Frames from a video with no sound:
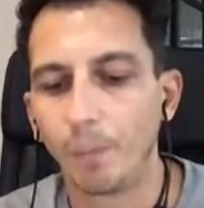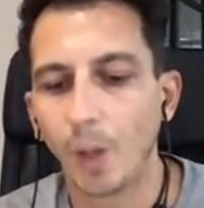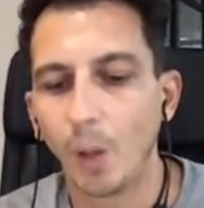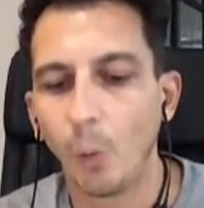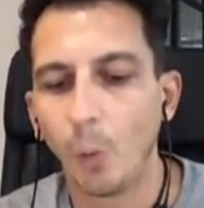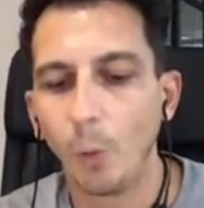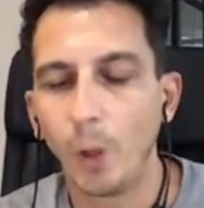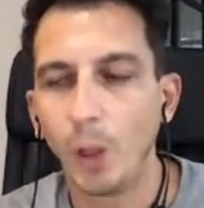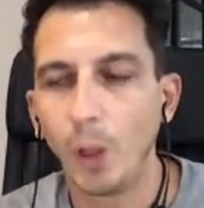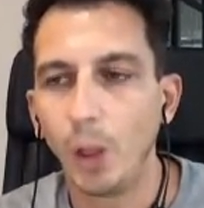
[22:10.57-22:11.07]

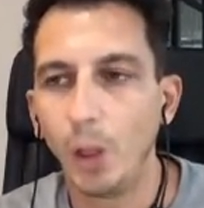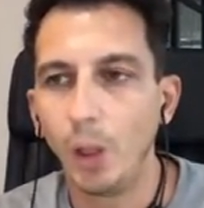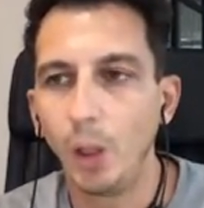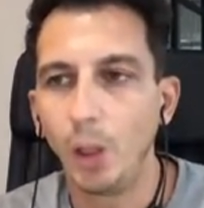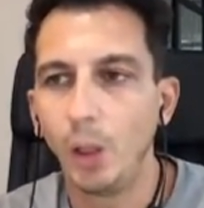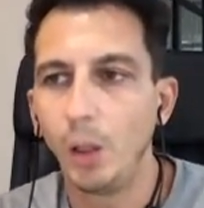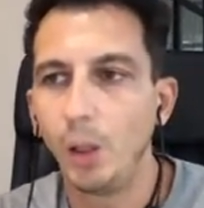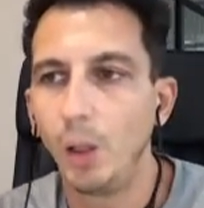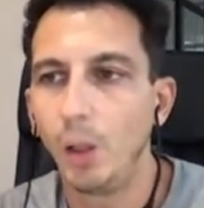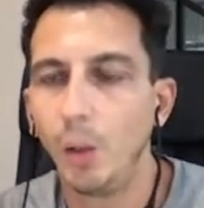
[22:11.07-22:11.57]

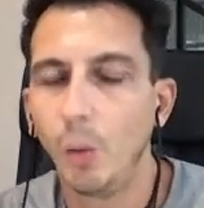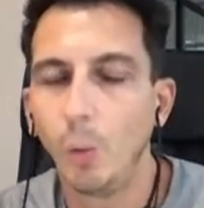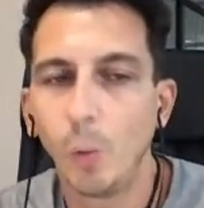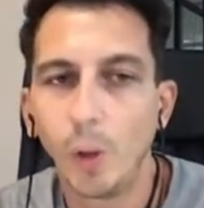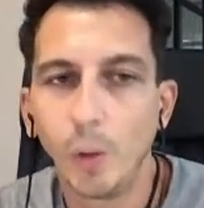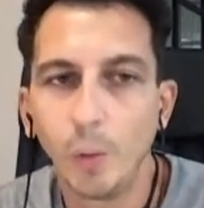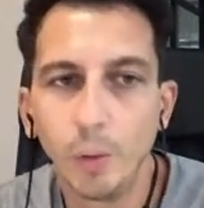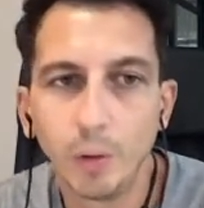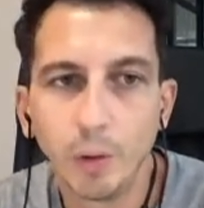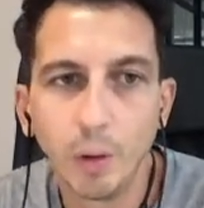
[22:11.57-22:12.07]
we
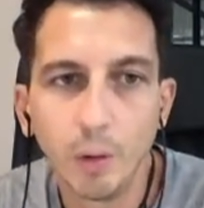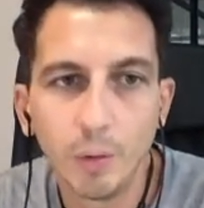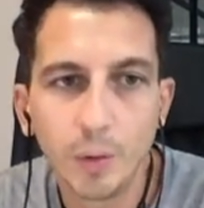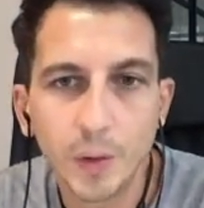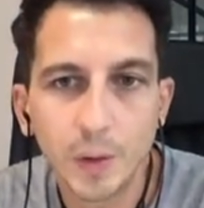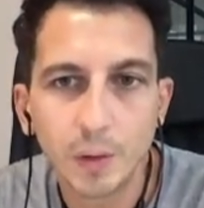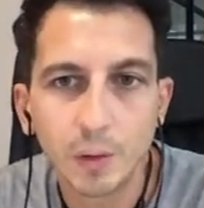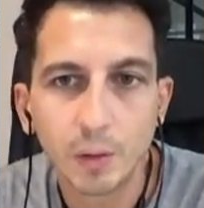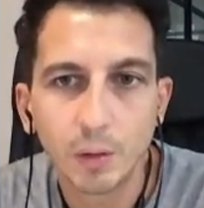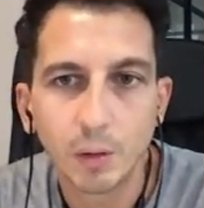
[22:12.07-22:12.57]
would
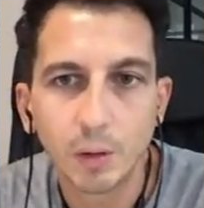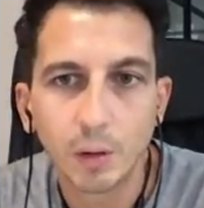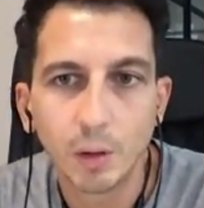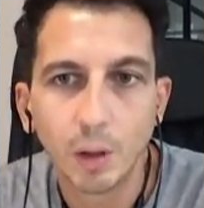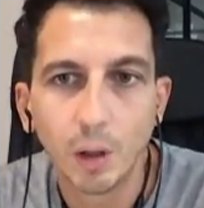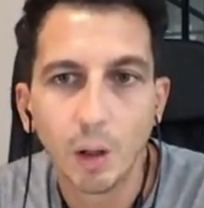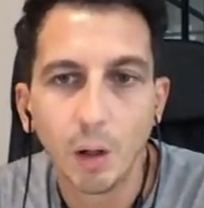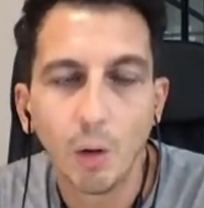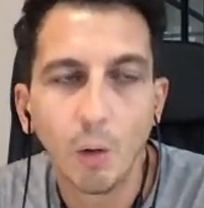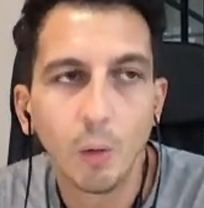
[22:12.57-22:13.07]
lose
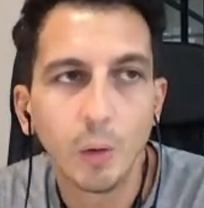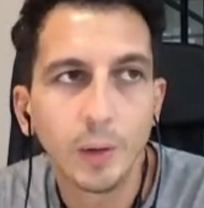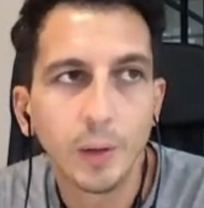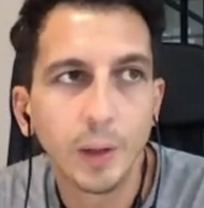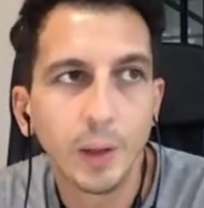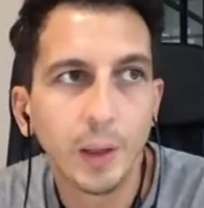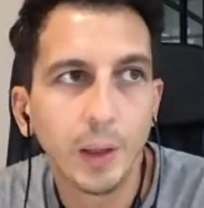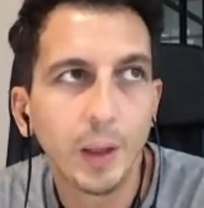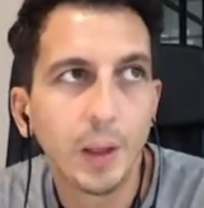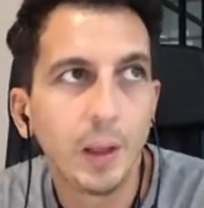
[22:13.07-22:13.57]
all
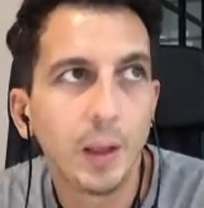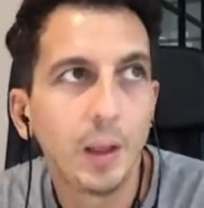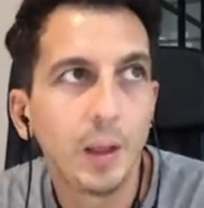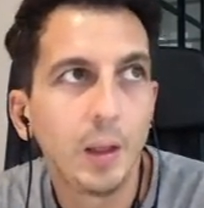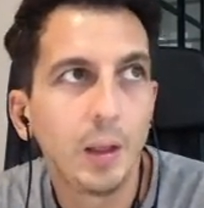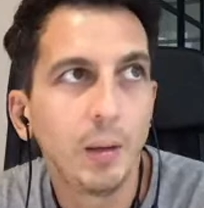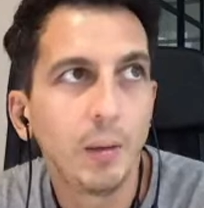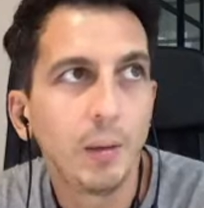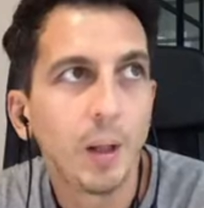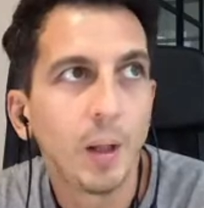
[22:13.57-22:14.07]

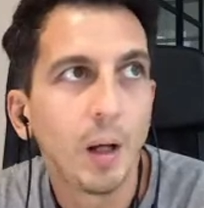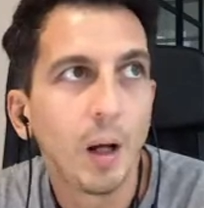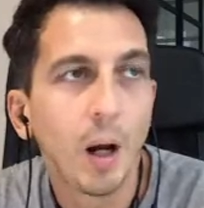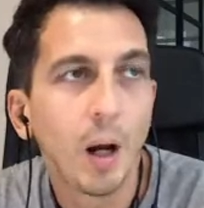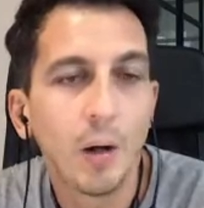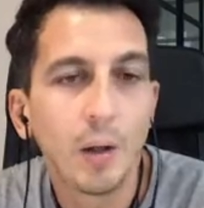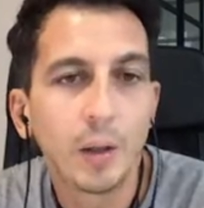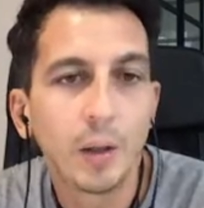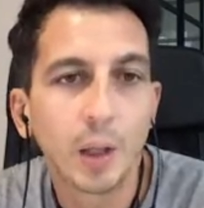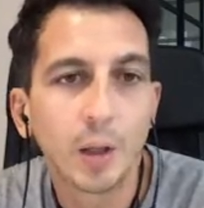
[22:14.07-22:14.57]
the
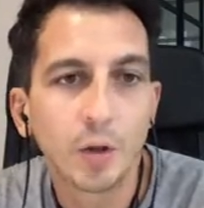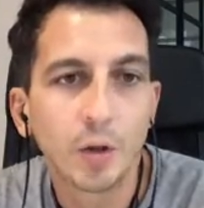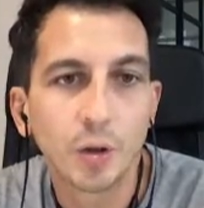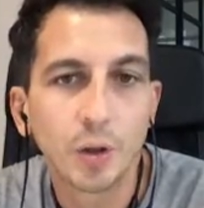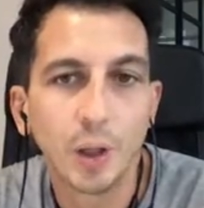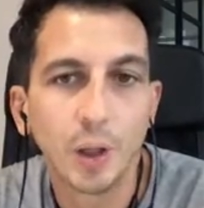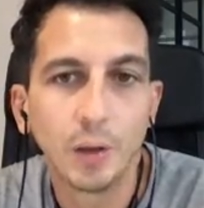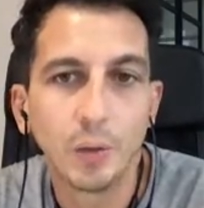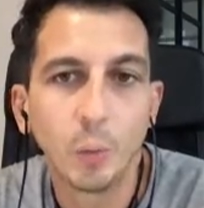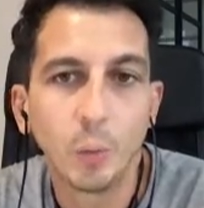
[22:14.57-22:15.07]
heritage
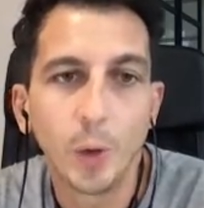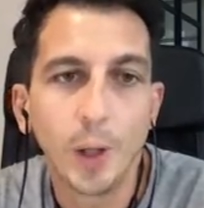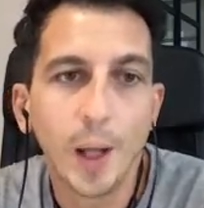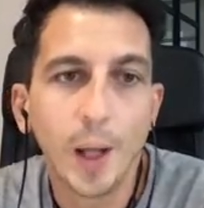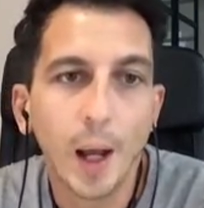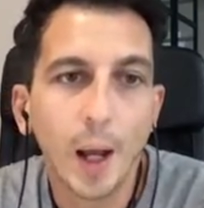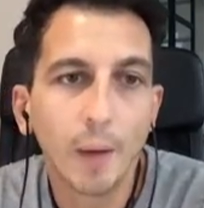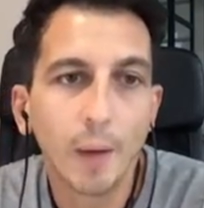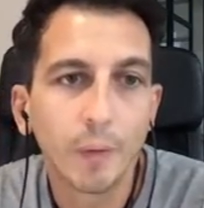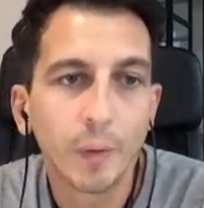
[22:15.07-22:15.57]
that we
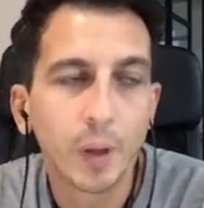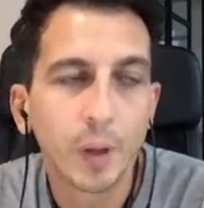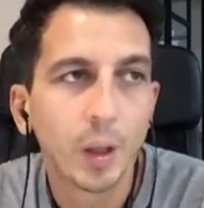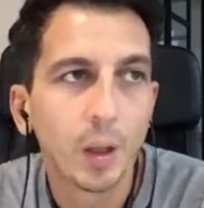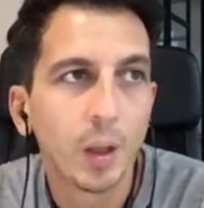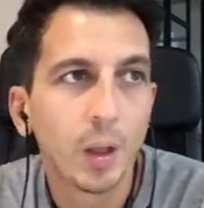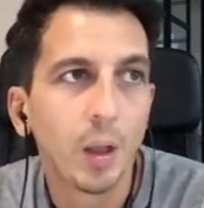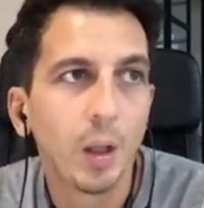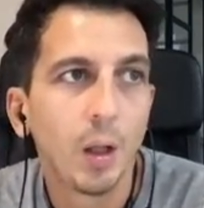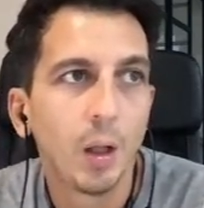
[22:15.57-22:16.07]
have
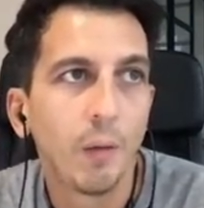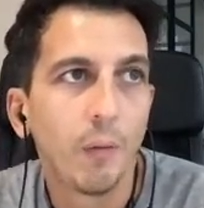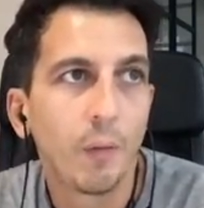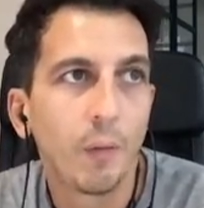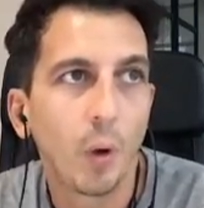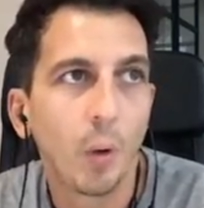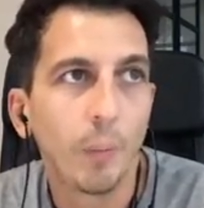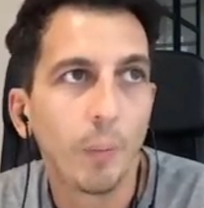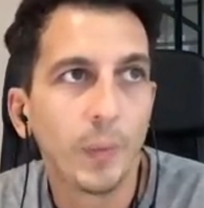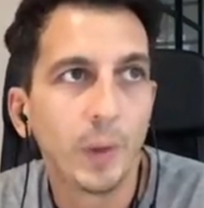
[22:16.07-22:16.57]

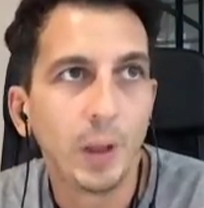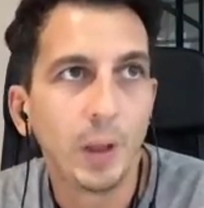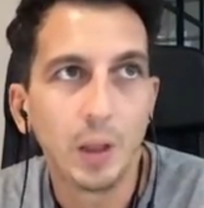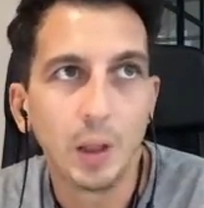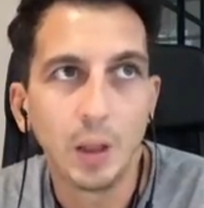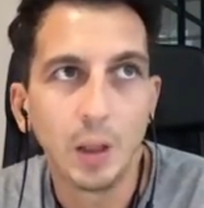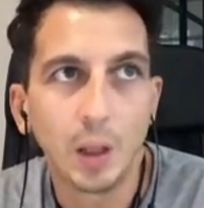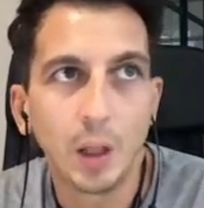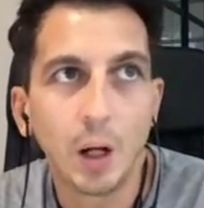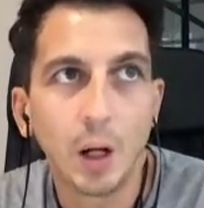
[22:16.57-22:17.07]
from
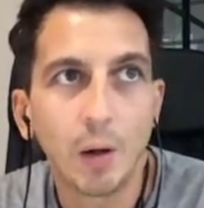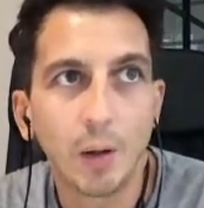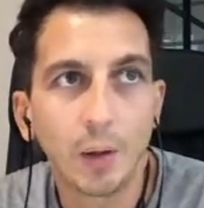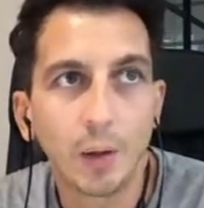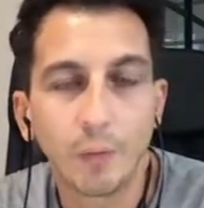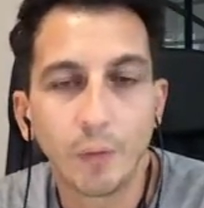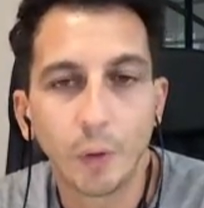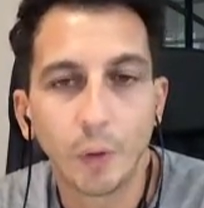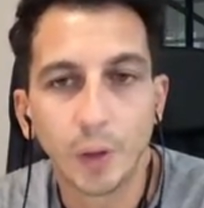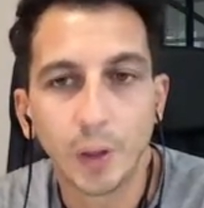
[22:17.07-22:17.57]
the current
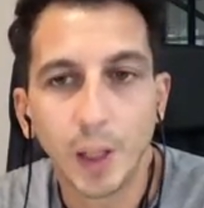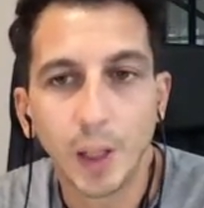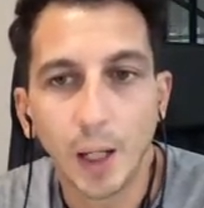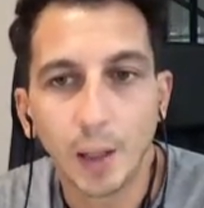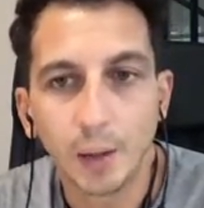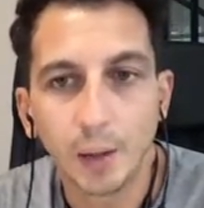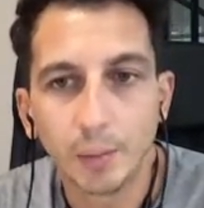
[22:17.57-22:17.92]
front end,